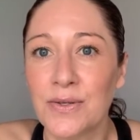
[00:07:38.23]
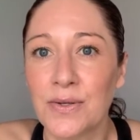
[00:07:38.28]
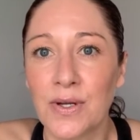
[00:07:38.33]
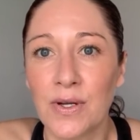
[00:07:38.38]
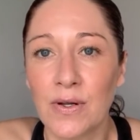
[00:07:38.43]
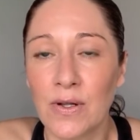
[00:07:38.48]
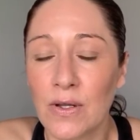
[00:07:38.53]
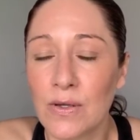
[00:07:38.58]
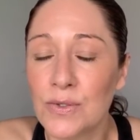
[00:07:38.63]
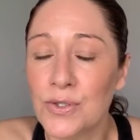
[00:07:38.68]
You
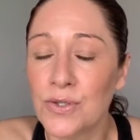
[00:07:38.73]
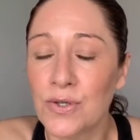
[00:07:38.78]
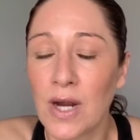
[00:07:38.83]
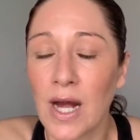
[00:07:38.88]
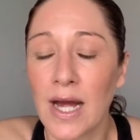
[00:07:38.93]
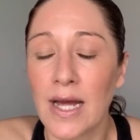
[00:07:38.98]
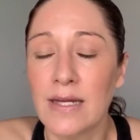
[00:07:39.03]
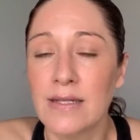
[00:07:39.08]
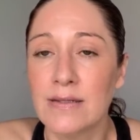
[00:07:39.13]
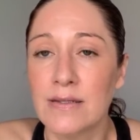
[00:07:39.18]
can close your
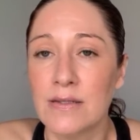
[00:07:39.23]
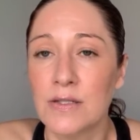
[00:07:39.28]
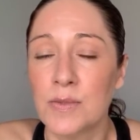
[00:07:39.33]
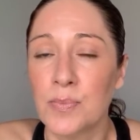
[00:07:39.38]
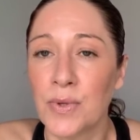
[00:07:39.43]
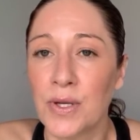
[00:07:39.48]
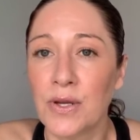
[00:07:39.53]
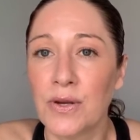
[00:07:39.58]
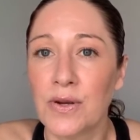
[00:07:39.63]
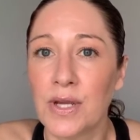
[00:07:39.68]
eyes and
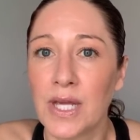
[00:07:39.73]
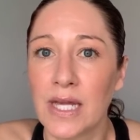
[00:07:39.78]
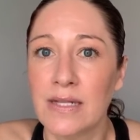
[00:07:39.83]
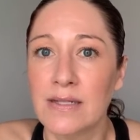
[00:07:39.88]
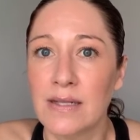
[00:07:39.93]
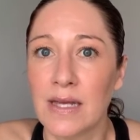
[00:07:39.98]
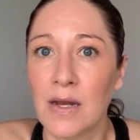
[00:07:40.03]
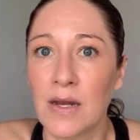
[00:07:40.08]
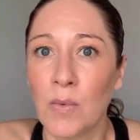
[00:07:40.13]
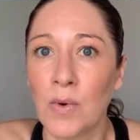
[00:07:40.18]
just bring your
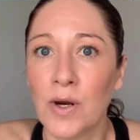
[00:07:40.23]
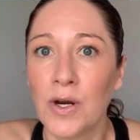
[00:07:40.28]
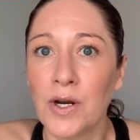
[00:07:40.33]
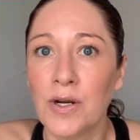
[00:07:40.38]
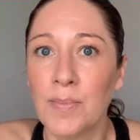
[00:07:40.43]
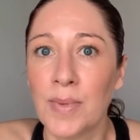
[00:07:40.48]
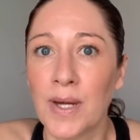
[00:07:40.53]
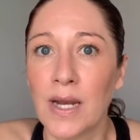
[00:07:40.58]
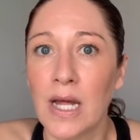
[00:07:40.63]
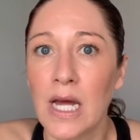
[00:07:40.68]
gaze
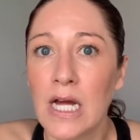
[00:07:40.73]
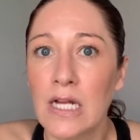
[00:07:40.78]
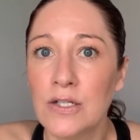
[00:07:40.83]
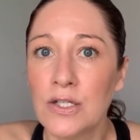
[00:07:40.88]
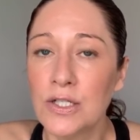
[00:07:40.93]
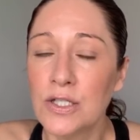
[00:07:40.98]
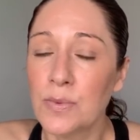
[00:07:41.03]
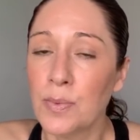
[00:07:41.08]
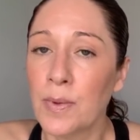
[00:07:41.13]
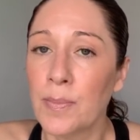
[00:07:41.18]
inward, but
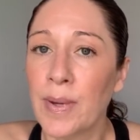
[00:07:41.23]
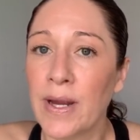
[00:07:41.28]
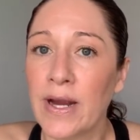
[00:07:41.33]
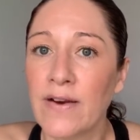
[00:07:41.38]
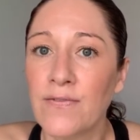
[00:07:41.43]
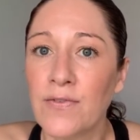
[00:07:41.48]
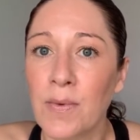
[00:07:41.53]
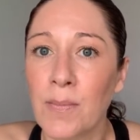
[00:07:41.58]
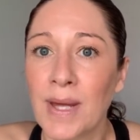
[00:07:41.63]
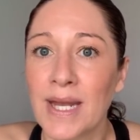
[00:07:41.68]
just to
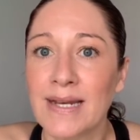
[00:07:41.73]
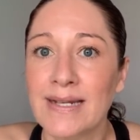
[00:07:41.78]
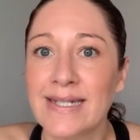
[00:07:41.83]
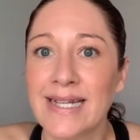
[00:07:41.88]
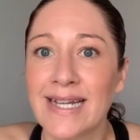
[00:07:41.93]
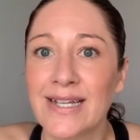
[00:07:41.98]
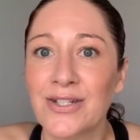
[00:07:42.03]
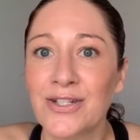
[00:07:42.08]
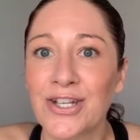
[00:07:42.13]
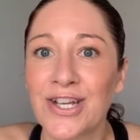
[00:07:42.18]
prepare for
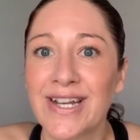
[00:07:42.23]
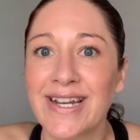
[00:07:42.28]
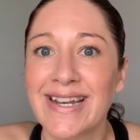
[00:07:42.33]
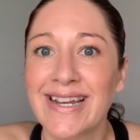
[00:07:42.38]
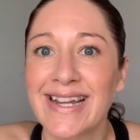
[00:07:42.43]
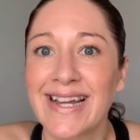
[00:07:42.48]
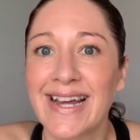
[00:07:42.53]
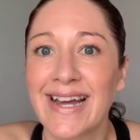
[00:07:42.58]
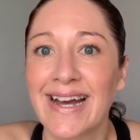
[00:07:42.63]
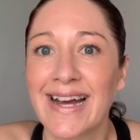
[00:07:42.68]

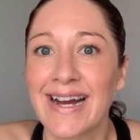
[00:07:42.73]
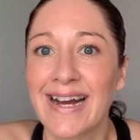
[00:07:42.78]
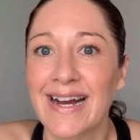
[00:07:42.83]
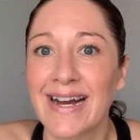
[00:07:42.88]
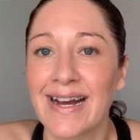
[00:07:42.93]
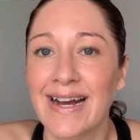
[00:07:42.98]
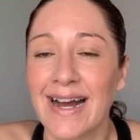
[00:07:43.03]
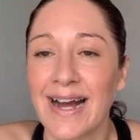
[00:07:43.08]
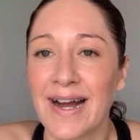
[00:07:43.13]
meditation.